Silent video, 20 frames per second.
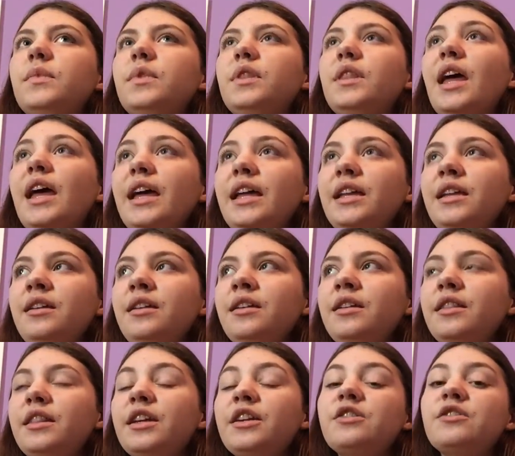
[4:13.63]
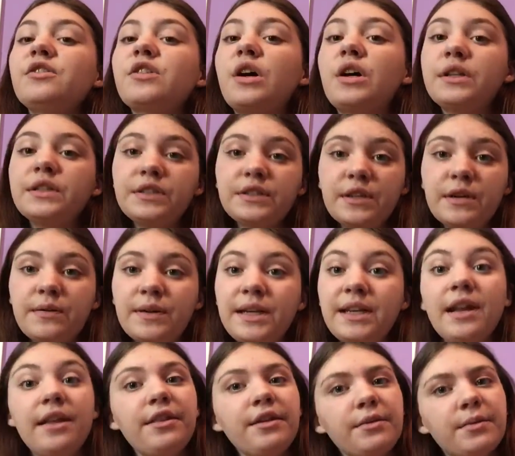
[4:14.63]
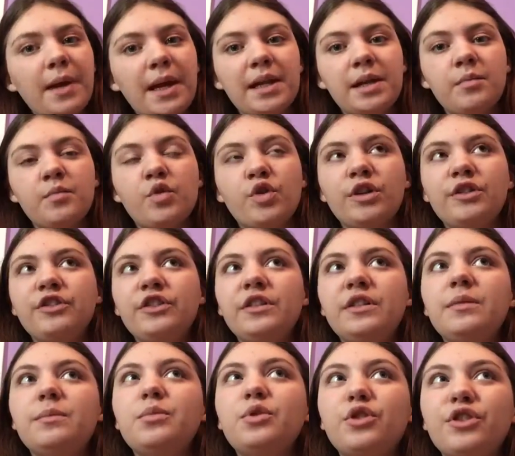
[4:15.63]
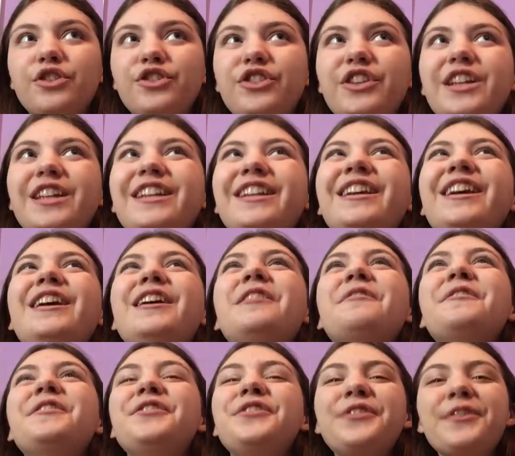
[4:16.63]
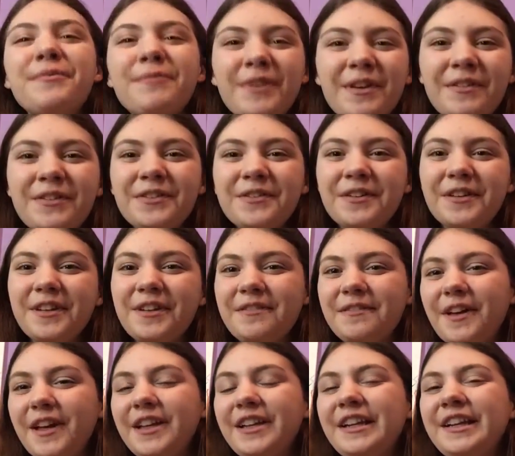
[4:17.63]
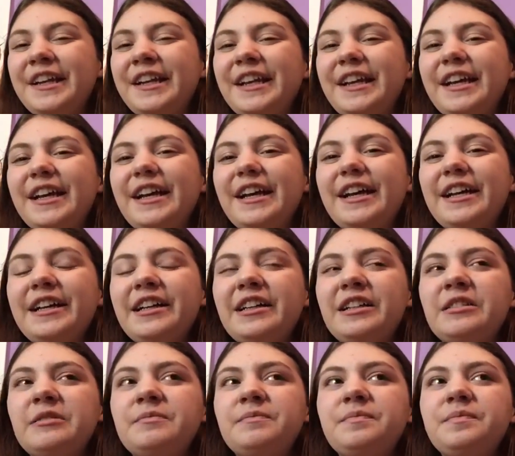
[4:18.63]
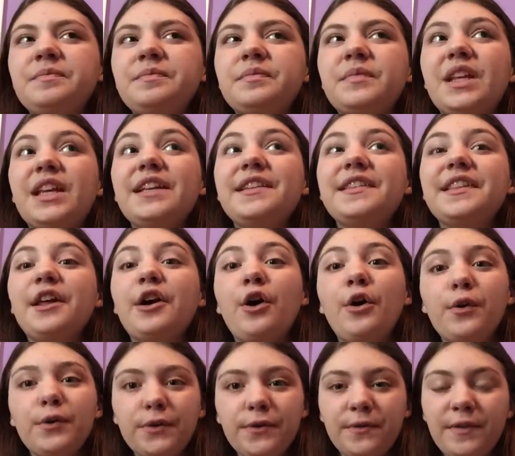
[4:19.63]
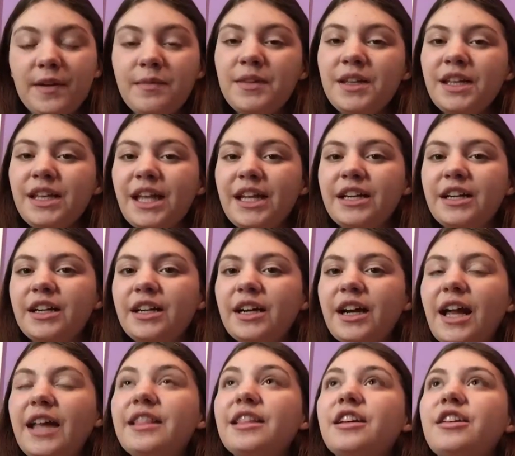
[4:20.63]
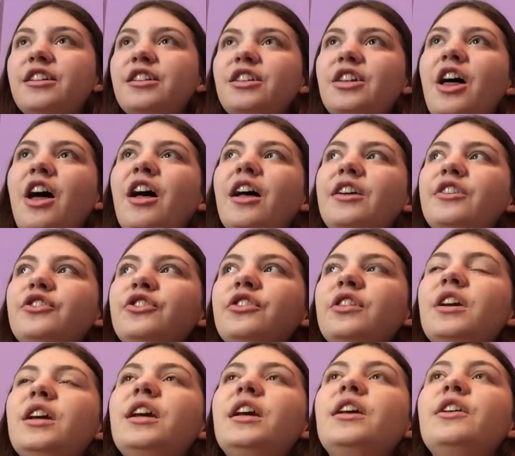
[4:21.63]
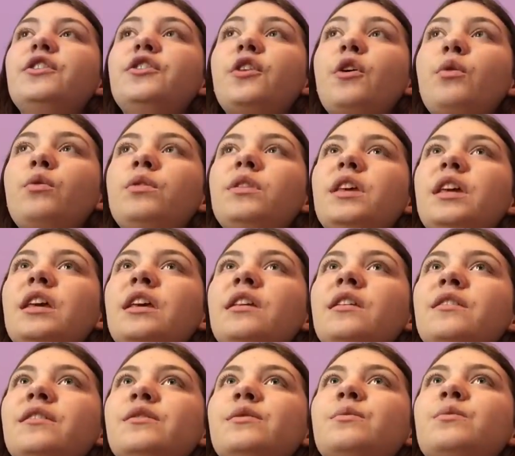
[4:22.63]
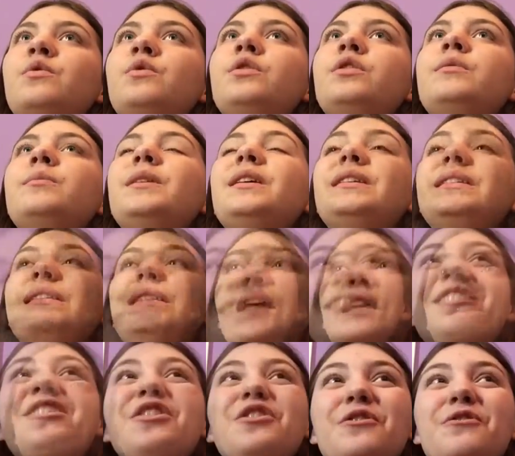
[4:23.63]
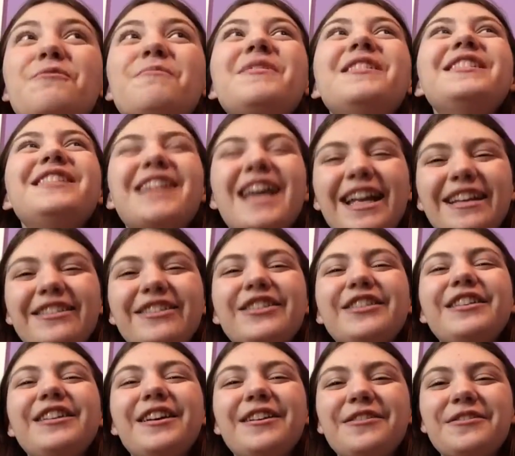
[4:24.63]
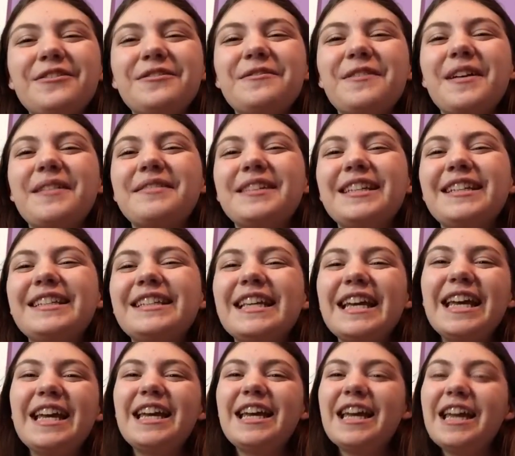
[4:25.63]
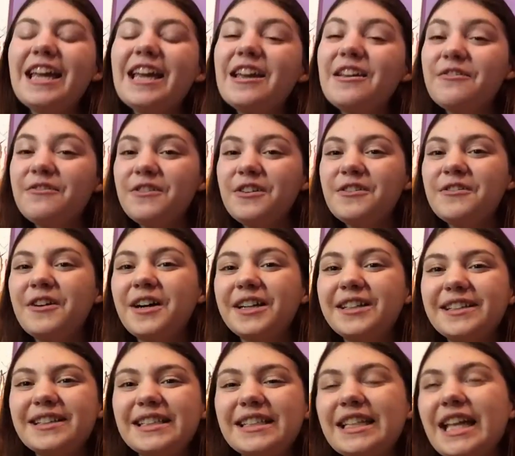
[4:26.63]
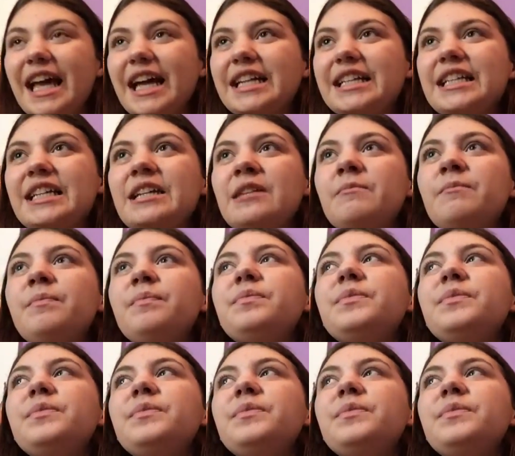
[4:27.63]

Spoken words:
Then there's also another writing portion, which for me was really fun. It's the host family letter and the collage. So these will be sent to potential host families if you are selected,